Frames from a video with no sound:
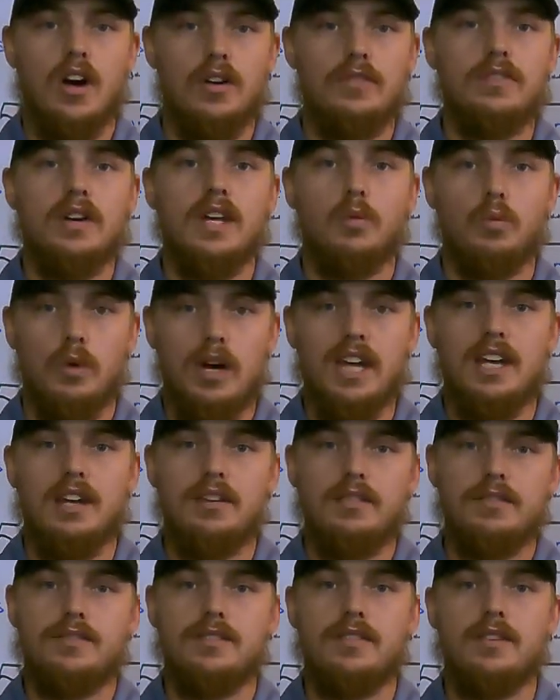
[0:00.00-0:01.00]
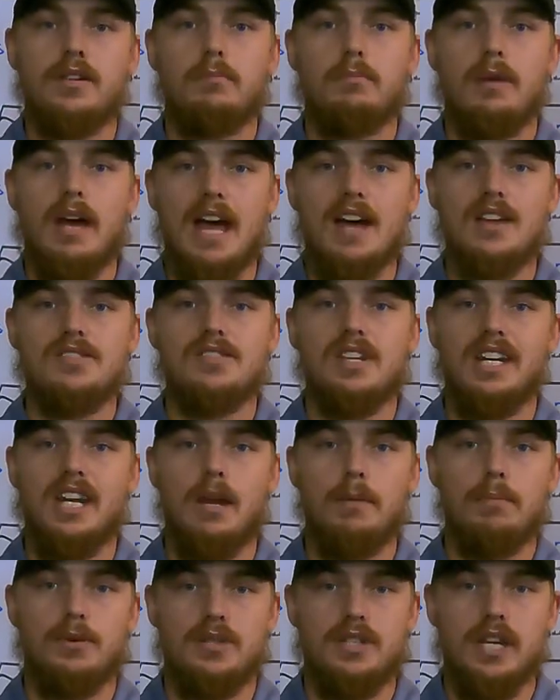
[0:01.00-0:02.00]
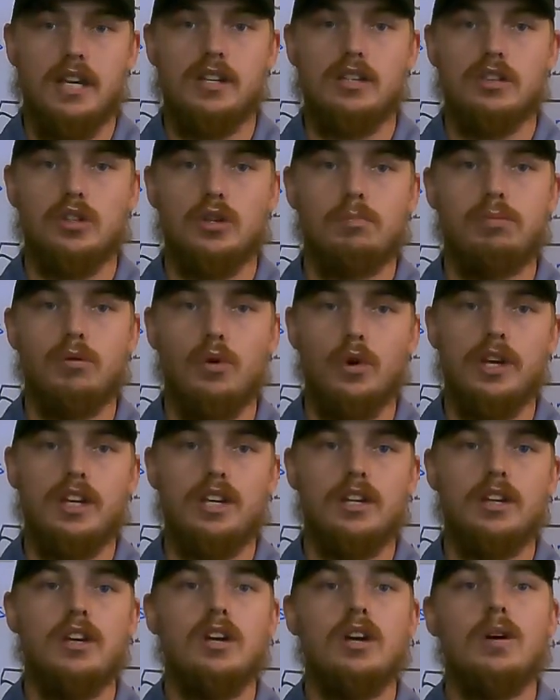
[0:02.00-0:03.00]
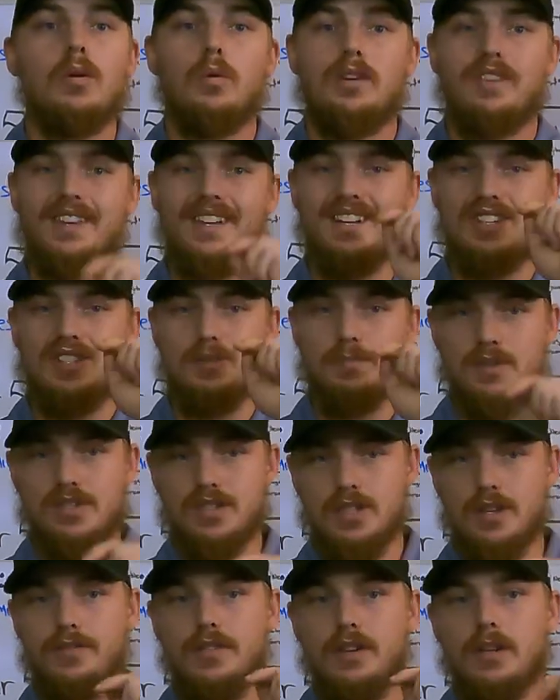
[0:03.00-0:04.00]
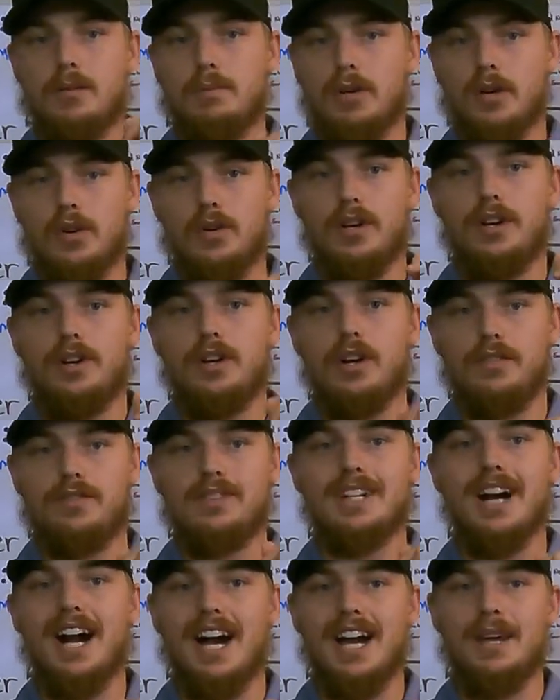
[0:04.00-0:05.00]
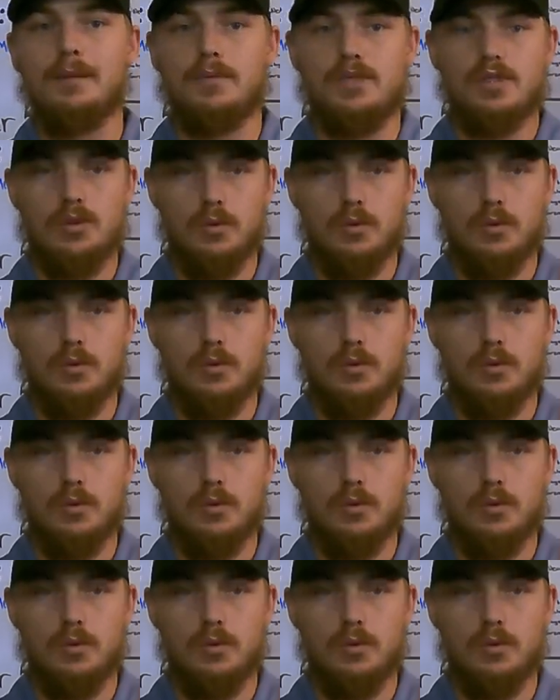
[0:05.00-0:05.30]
of a wave pass in a particular point within a specific period of time.